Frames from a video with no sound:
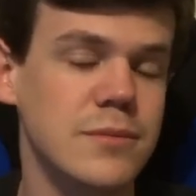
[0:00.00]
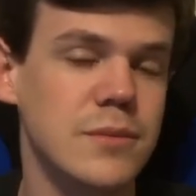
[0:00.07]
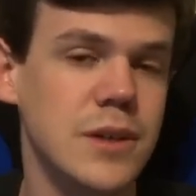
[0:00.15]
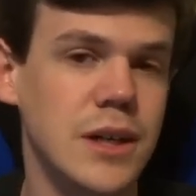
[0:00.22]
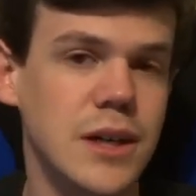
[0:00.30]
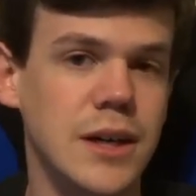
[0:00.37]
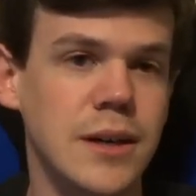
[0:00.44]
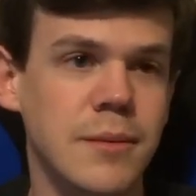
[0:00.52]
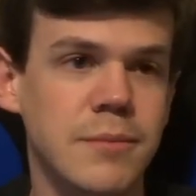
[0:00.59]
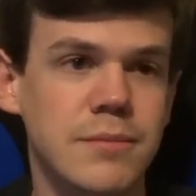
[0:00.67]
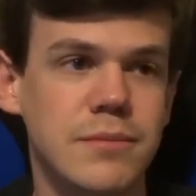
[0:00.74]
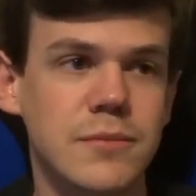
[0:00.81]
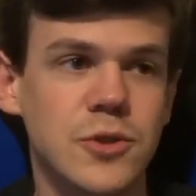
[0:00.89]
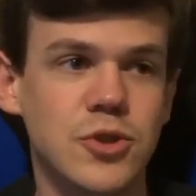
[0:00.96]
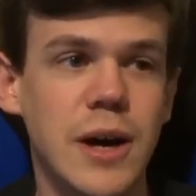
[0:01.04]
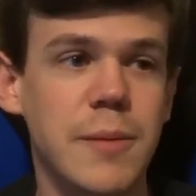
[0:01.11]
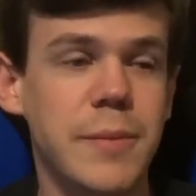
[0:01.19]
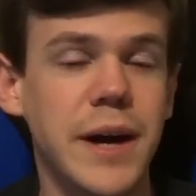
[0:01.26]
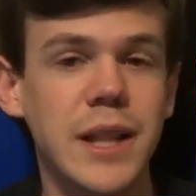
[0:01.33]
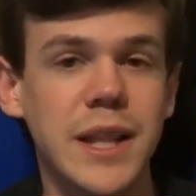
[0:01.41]
um,
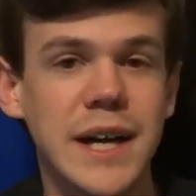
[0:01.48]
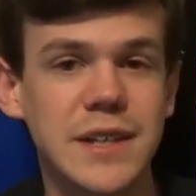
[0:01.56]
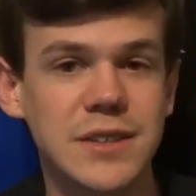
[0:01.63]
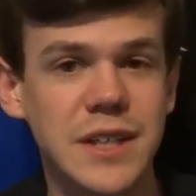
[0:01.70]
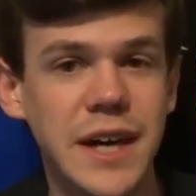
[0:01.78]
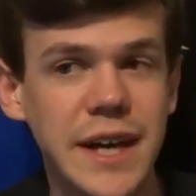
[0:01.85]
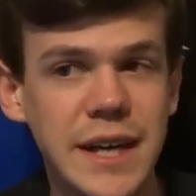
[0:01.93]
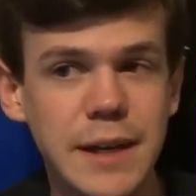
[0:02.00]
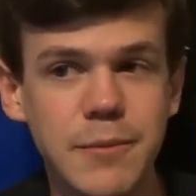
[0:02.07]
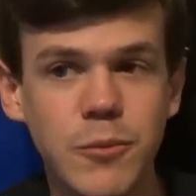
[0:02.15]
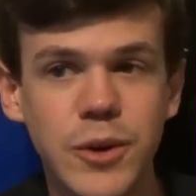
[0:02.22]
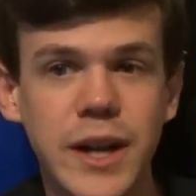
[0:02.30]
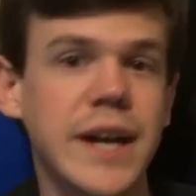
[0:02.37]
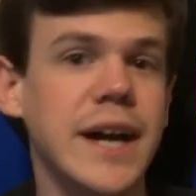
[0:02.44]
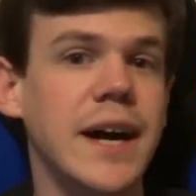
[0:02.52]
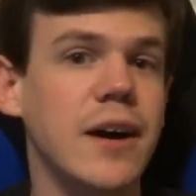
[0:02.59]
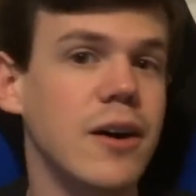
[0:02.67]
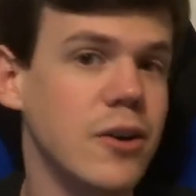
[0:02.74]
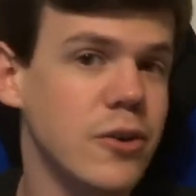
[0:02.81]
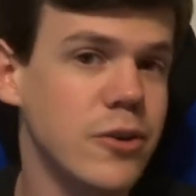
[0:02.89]
dropped by last night when I got
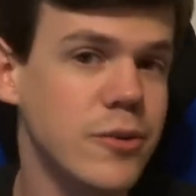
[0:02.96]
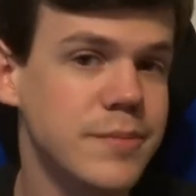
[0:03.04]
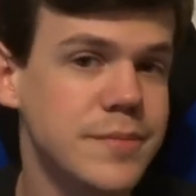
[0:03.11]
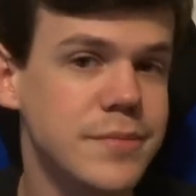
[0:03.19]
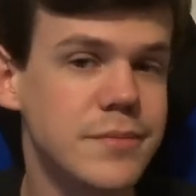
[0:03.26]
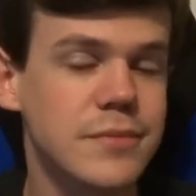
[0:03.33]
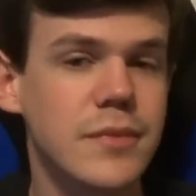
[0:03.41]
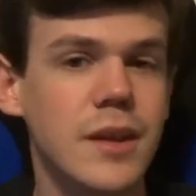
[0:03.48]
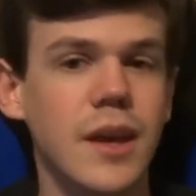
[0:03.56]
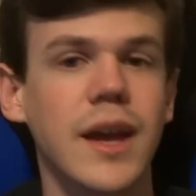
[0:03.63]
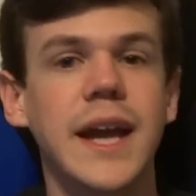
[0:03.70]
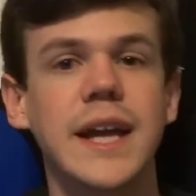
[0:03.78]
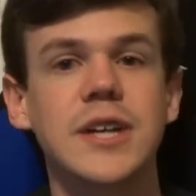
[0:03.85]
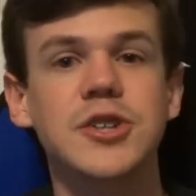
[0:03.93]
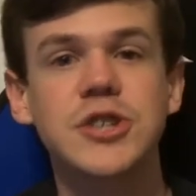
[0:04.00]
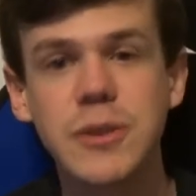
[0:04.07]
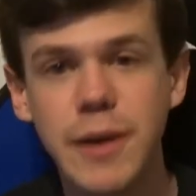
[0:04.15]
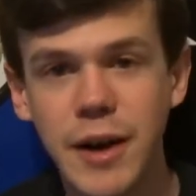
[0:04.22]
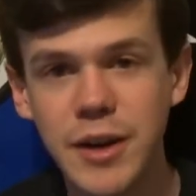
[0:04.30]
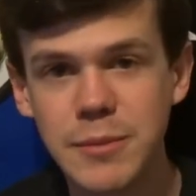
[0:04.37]
home, and she
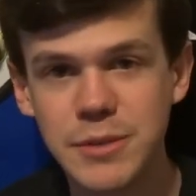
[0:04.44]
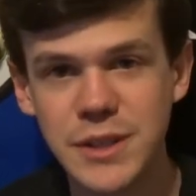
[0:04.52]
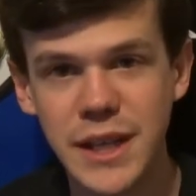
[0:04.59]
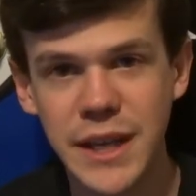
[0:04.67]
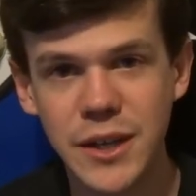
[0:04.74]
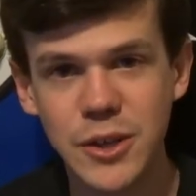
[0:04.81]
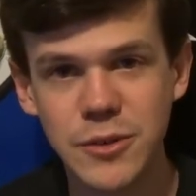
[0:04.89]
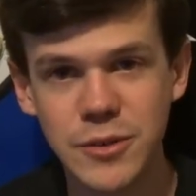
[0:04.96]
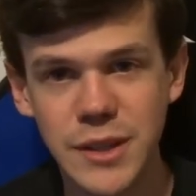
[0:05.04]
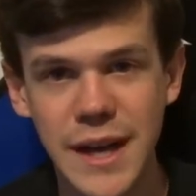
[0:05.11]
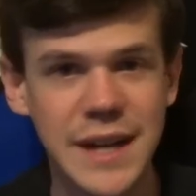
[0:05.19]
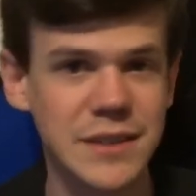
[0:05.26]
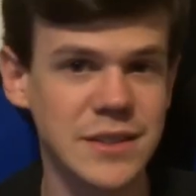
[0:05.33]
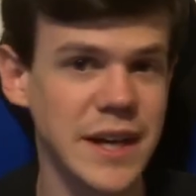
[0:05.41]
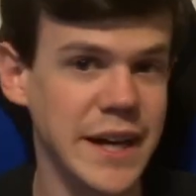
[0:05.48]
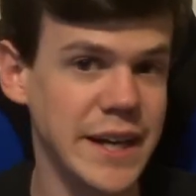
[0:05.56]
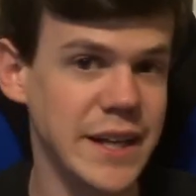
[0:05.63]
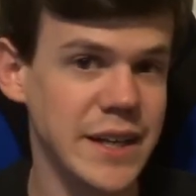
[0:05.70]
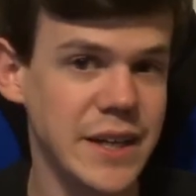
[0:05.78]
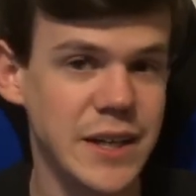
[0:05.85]
wound up staying over last
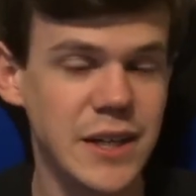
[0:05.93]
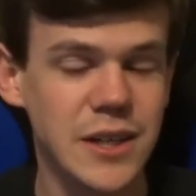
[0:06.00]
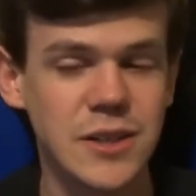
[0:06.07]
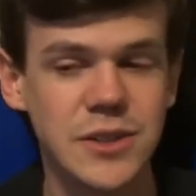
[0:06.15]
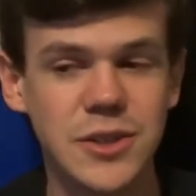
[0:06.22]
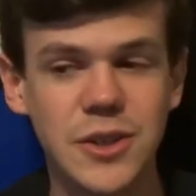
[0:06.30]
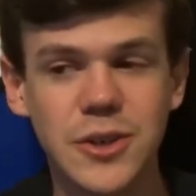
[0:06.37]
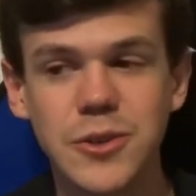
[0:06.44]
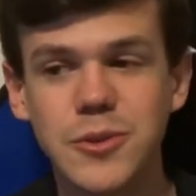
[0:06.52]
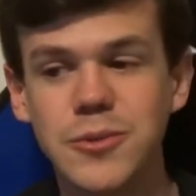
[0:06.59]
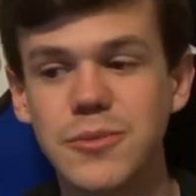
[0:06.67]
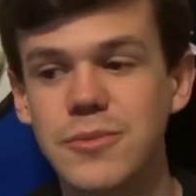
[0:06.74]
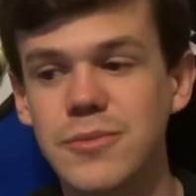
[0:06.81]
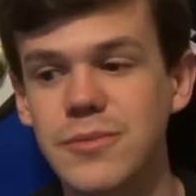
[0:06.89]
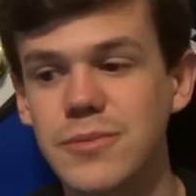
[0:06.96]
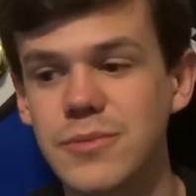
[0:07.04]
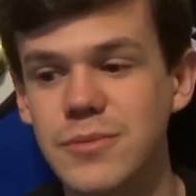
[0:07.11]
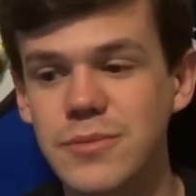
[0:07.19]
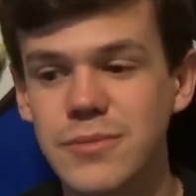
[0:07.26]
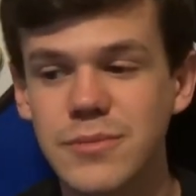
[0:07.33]
night. So,
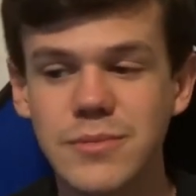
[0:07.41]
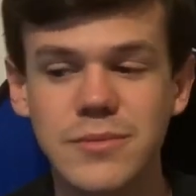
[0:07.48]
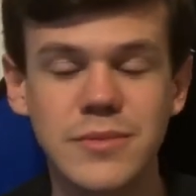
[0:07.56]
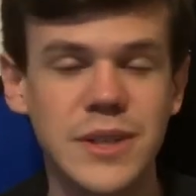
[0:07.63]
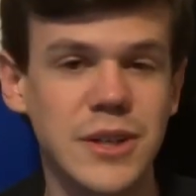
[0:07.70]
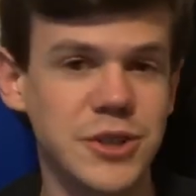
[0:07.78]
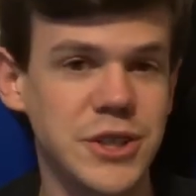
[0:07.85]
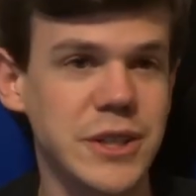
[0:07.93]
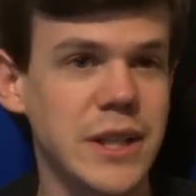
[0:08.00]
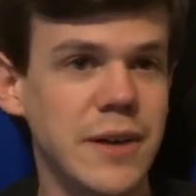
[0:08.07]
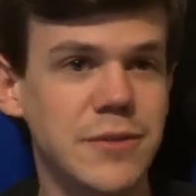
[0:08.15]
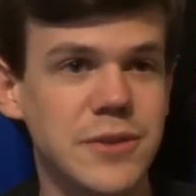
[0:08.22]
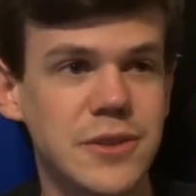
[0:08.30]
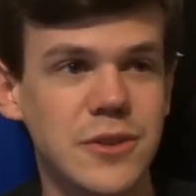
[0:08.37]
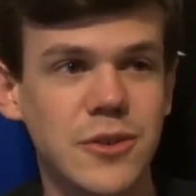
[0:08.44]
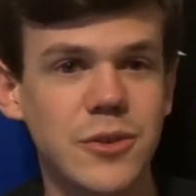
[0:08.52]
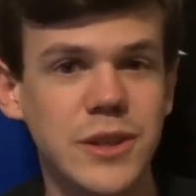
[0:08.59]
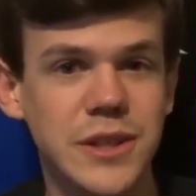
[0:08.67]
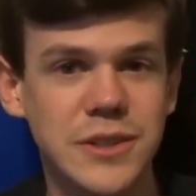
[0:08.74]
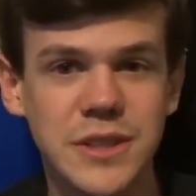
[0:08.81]
you know, she left
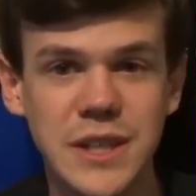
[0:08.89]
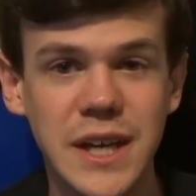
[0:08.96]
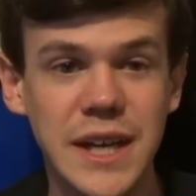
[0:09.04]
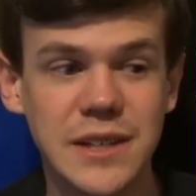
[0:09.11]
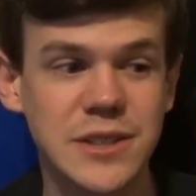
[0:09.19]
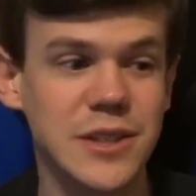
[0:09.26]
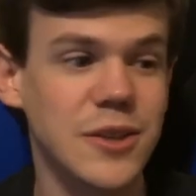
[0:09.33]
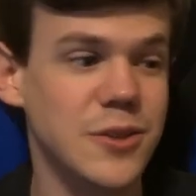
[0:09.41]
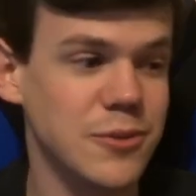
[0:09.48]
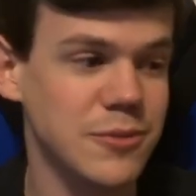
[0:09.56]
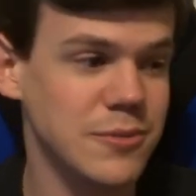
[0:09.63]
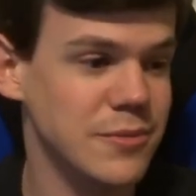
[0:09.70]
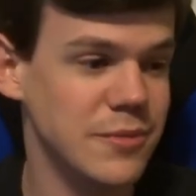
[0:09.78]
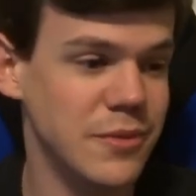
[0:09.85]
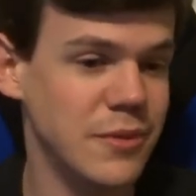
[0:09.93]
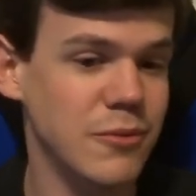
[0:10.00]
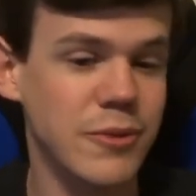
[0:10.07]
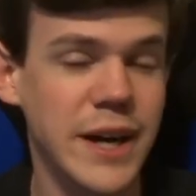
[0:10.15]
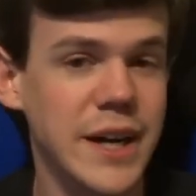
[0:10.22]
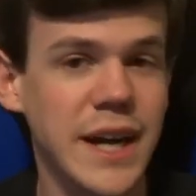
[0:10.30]
earlier today. So
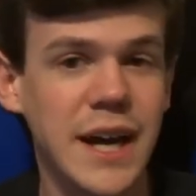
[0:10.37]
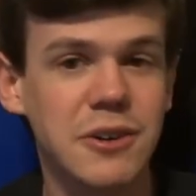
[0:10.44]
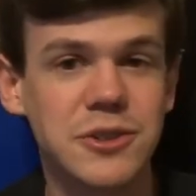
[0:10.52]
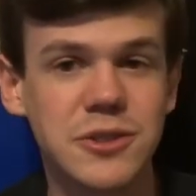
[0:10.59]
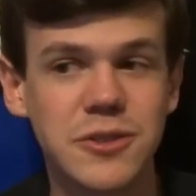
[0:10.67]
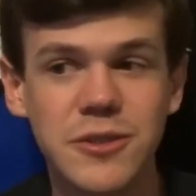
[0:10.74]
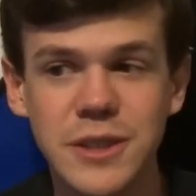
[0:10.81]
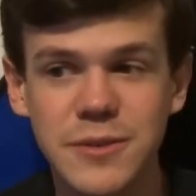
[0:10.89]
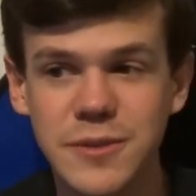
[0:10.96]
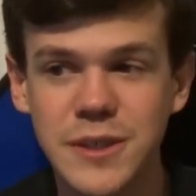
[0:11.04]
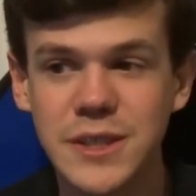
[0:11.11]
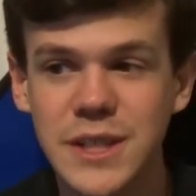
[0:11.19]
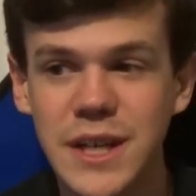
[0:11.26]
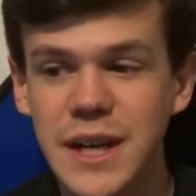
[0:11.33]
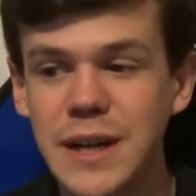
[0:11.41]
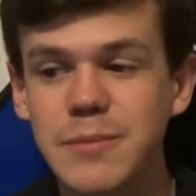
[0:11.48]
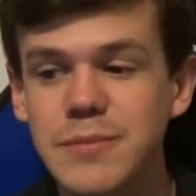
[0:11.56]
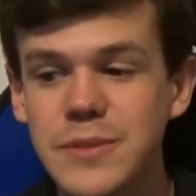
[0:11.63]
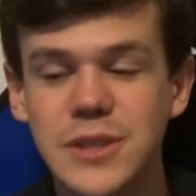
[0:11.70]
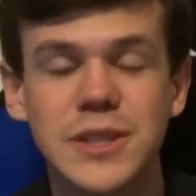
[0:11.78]
right now is literally the first
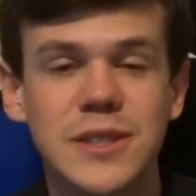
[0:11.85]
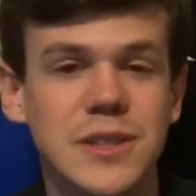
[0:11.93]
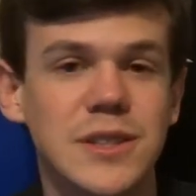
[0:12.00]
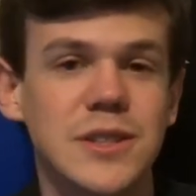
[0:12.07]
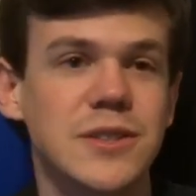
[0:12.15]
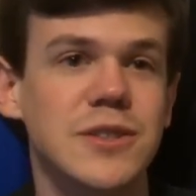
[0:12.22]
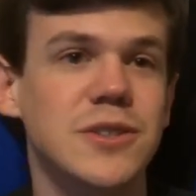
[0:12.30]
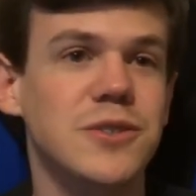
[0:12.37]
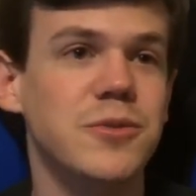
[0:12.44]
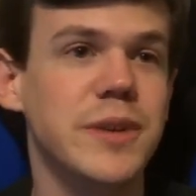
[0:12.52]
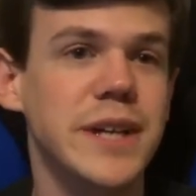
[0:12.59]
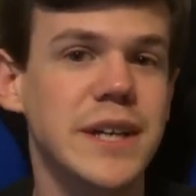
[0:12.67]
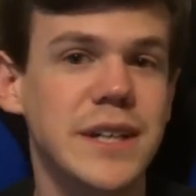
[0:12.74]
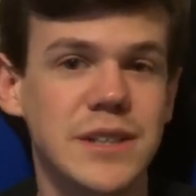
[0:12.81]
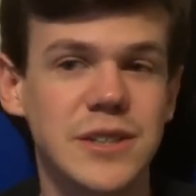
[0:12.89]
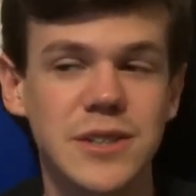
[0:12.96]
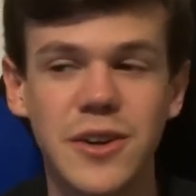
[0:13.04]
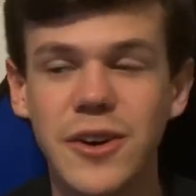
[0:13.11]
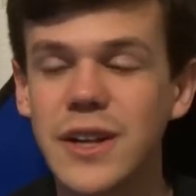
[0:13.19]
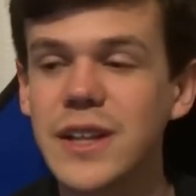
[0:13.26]
time since the, the new week has
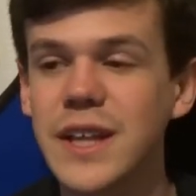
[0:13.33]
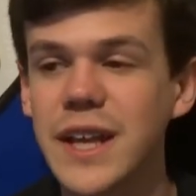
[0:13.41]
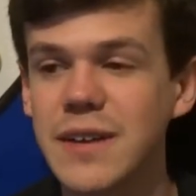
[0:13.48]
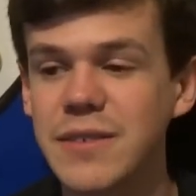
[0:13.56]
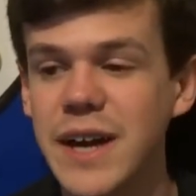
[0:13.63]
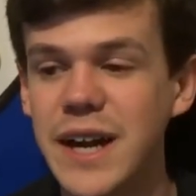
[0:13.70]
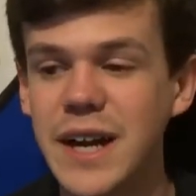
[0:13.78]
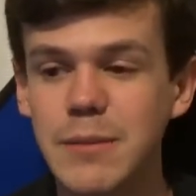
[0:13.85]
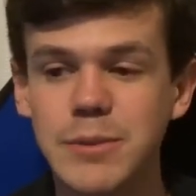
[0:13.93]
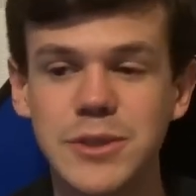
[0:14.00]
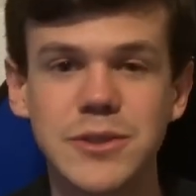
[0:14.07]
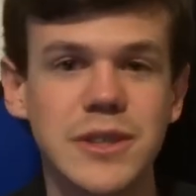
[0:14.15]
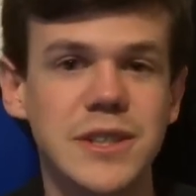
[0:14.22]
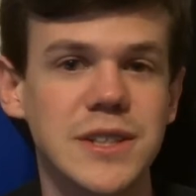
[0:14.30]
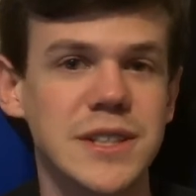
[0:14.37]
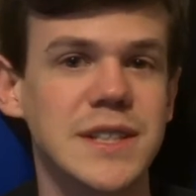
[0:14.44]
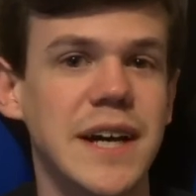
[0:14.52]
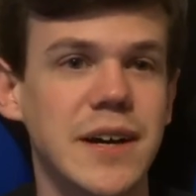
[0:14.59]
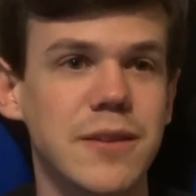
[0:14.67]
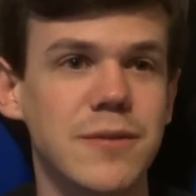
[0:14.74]
started that I've had an opportunity to sit
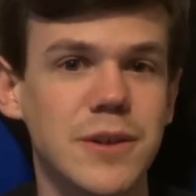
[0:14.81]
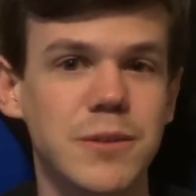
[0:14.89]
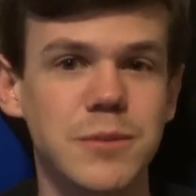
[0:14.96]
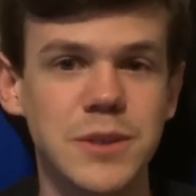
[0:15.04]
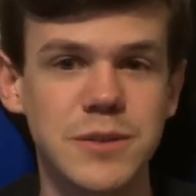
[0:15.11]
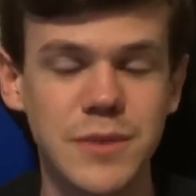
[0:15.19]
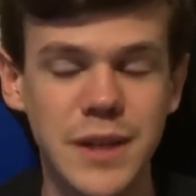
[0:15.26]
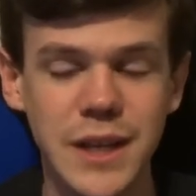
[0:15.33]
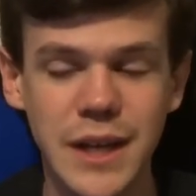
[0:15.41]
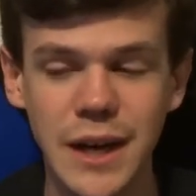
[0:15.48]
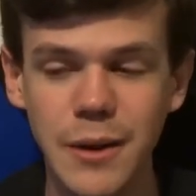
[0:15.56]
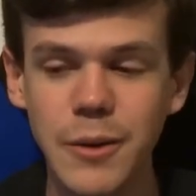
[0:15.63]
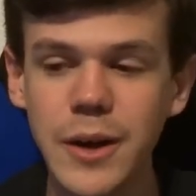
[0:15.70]
down and film this video.